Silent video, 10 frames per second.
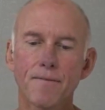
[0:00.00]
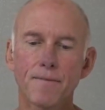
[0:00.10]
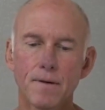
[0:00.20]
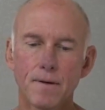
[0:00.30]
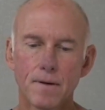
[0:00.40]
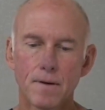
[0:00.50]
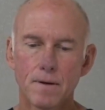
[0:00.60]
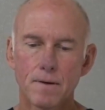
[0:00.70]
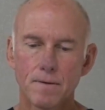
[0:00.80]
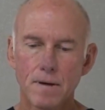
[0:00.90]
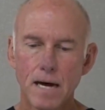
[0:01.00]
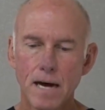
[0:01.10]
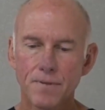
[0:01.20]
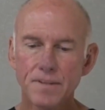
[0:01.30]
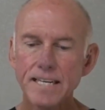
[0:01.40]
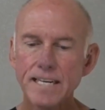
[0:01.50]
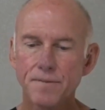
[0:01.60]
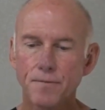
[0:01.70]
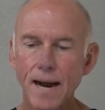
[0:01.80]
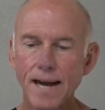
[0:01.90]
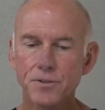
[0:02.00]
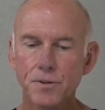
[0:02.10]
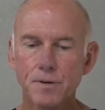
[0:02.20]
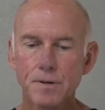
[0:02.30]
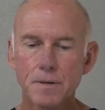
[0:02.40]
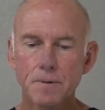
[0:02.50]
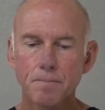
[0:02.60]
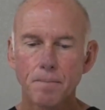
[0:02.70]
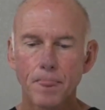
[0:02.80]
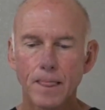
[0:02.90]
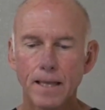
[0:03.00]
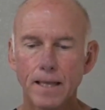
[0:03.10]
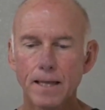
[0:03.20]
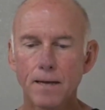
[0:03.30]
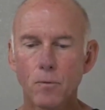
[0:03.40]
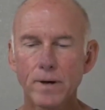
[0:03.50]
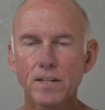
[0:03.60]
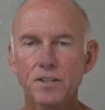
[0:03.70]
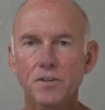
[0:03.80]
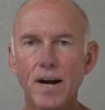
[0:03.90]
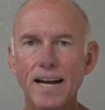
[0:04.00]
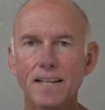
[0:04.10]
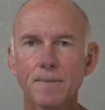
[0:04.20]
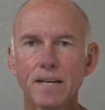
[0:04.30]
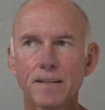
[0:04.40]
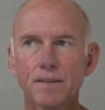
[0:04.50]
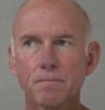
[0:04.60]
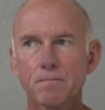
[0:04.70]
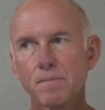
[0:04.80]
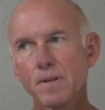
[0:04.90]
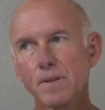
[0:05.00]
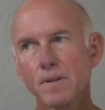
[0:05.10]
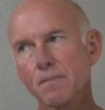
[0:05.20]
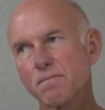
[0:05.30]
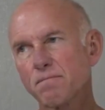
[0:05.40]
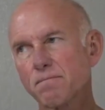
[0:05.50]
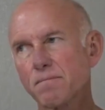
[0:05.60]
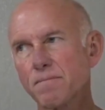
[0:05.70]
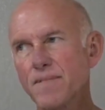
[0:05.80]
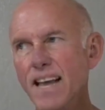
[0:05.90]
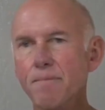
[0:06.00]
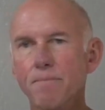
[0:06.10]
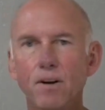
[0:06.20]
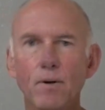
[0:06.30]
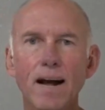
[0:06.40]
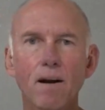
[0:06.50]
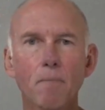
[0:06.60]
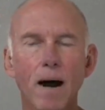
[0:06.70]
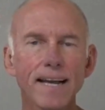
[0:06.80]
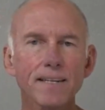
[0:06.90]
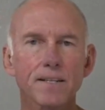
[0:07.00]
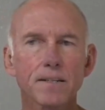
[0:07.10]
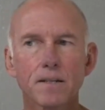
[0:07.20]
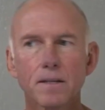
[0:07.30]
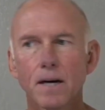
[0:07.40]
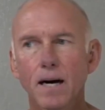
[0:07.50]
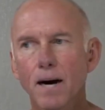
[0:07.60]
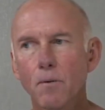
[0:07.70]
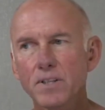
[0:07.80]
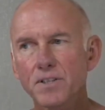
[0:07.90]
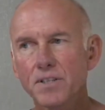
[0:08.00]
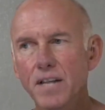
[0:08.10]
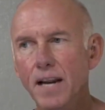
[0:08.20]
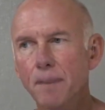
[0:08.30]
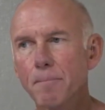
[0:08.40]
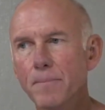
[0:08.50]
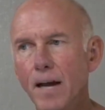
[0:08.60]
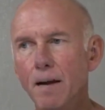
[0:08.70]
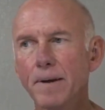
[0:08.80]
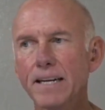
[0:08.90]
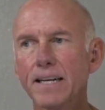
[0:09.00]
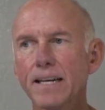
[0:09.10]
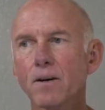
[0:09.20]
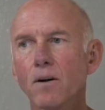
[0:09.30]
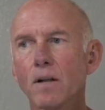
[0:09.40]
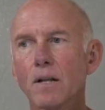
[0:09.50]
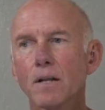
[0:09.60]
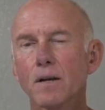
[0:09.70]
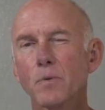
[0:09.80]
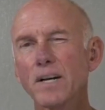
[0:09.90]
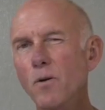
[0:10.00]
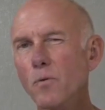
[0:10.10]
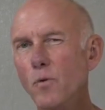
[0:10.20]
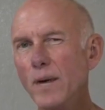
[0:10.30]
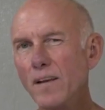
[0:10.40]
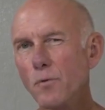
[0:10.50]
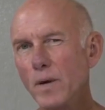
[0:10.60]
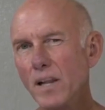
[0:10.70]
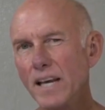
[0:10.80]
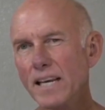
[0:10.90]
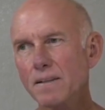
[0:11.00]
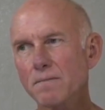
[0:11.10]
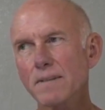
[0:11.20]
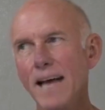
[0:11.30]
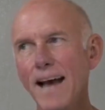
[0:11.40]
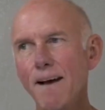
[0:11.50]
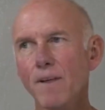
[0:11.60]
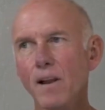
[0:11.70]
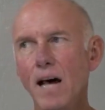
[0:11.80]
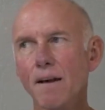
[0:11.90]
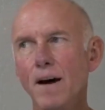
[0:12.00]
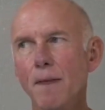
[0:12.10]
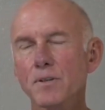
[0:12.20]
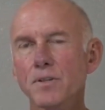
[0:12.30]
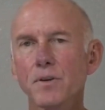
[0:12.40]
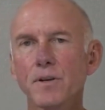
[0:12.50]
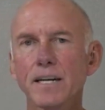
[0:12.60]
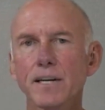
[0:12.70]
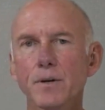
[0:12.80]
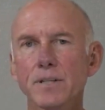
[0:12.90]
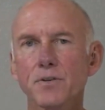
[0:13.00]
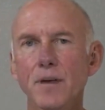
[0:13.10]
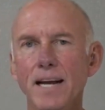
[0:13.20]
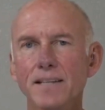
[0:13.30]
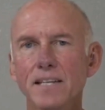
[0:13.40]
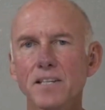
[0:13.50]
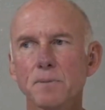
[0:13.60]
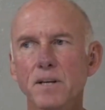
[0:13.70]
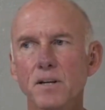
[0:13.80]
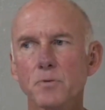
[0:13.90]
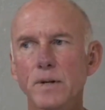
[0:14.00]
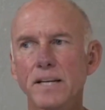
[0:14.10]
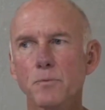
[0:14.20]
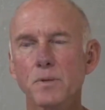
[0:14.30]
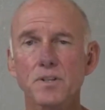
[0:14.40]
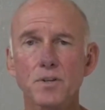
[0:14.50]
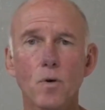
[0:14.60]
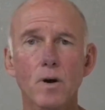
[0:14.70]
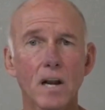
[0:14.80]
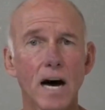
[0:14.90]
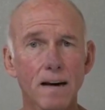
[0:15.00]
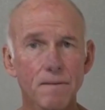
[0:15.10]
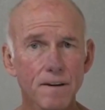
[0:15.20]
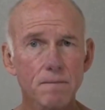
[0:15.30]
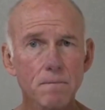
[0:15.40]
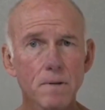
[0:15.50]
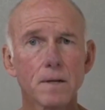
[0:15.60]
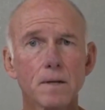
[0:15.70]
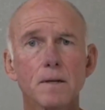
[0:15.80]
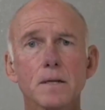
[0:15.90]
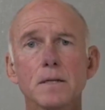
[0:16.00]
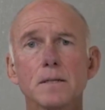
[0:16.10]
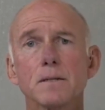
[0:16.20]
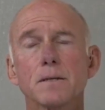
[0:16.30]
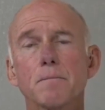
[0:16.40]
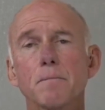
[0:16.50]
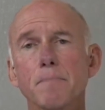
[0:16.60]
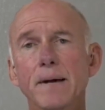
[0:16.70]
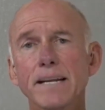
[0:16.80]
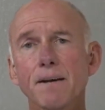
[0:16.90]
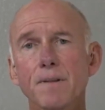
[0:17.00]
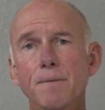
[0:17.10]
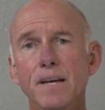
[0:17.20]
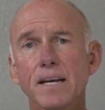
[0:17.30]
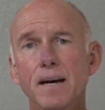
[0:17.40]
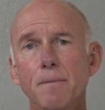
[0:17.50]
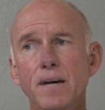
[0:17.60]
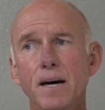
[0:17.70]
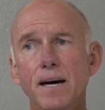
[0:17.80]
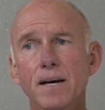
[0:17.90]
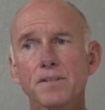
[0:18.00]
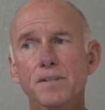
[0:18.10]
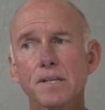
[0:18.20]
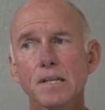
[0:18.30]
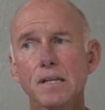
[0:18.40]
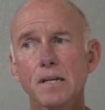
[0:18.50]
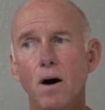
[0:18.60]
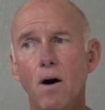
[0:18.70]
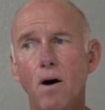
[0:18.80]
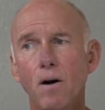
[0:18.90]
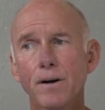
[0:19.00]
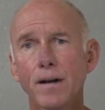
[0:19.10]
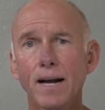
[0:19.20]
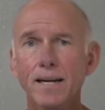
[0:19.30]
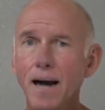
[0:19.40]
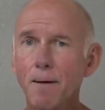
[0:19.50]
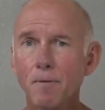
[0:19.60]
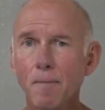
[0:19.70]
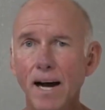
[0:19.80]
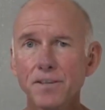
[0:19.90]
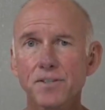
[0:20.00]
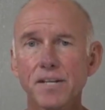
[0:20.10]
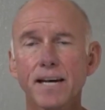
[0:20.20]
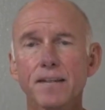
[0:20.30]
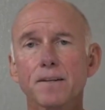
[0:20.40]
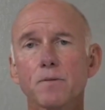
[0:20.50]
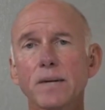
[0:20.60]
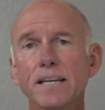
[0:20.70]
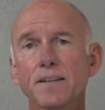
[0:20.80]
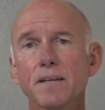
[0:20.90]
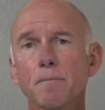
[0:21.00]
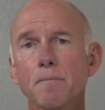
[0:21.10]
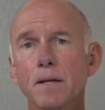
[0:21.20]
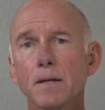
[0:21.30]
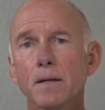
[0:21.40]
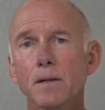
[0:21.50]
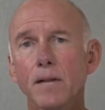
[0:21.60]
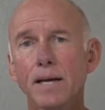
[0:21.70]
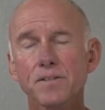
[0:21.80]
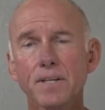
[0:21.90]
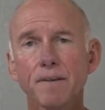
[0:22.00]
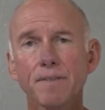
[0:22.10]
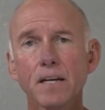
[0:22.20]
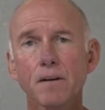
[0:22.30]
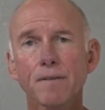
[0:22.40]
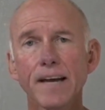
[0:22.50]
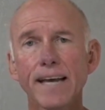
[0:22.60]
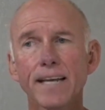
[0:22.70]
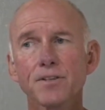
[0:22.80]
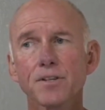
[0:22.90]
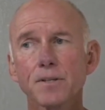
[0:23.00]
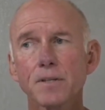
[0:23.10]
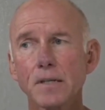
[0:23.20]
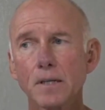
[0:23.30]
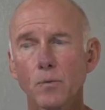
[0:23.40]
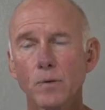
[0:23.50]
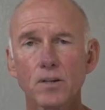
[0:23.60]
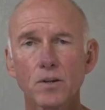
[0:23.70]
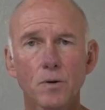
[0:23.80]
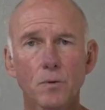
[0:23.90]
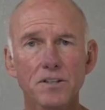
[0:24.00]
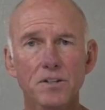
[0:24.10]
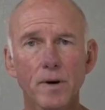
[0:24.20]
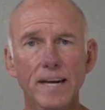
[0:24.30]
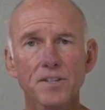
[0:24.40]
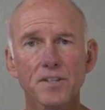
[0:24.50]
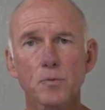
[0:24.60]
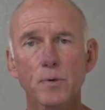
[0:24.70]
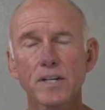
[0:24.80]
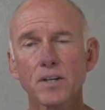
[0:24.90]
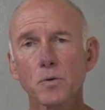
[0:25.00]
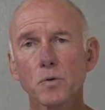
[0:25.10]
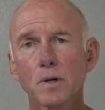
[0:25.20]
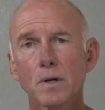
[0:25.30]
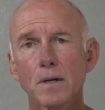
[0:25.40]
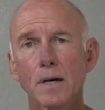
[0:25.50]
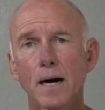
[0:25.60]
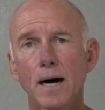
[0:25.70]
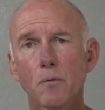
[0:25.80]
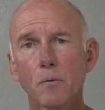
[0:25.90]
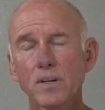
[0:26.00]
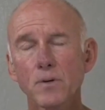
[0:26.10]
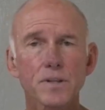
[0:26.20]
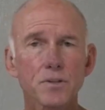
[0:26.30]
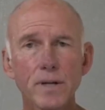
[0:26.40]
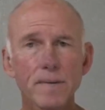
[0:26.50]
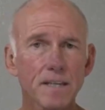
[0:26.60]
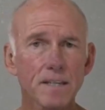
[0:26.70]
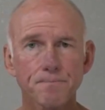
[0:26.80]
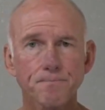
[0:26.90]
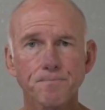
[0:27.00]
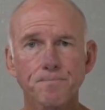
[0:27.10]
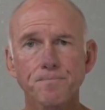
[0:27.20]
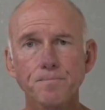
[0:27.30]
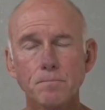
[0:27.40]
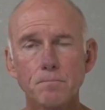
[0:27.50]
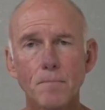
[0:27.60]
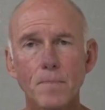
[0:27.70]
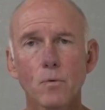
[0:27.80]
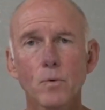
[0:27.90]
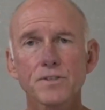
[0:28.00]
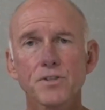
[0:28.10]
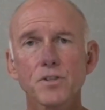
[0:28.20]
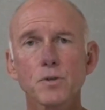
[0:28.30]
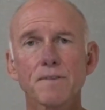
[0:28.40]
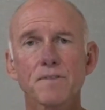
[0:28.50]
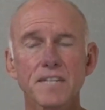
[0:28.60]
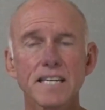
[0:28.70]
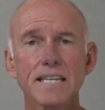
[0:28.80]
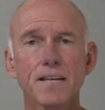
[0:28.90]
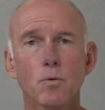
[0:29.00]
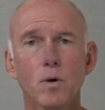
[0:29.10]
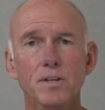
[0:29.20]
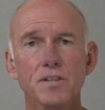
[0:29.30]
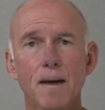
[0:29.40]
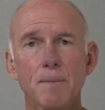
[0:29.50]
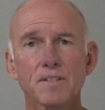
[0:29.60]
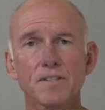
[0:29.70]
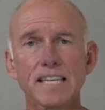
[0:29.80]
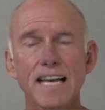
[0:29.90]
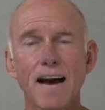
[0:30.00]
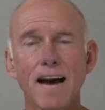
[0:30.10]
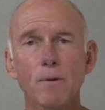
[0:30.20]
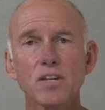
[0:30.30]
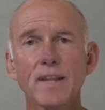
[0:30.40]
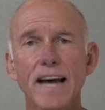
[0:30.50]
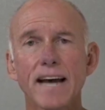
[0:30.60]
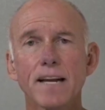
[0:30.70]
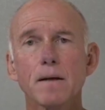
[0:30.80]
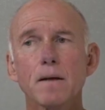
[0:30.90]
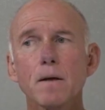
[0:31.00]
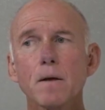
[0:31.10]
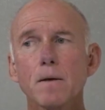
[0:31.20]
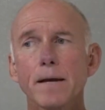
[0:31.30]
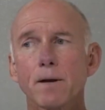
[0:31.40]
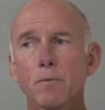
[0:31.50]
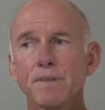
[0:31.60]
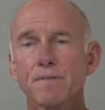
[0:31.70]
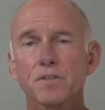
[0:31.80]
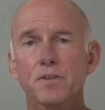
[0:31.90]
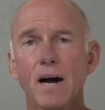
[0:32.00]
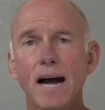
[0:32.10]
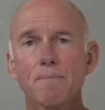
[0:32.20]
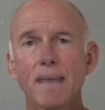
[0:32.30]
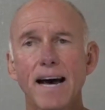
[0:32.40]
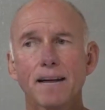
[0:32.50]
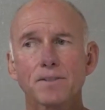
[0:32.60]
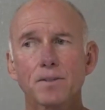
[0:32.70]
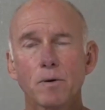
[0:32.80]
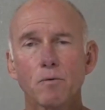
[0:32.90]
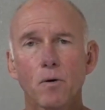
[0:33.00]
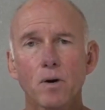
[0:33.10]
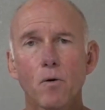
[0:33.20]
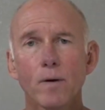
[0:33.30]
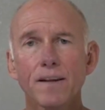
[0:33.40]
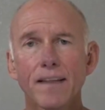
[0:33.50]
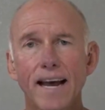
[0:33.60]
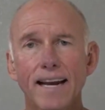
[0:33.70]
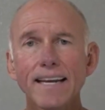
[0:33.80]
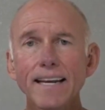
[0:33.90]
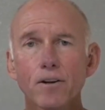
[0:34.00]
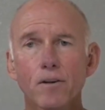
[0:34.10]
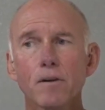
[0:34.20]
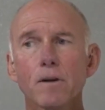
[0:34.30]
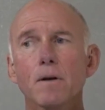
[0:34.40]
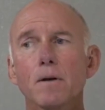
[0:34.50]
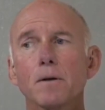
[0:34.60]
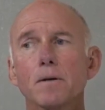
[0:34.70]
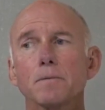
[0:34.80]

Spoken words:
to have the teeth fracture when you extract them? And the crown might, which is not a big deal. We don't really have a lot of opportunity to extract these because we can restore a lot of them. Many of them that come to us are not compromised yet. We get them less than a year of age. We do the restorations, we do the treatment, which you have seen in the workshop, and see how we do that, and we've described that, so we won't go into that here,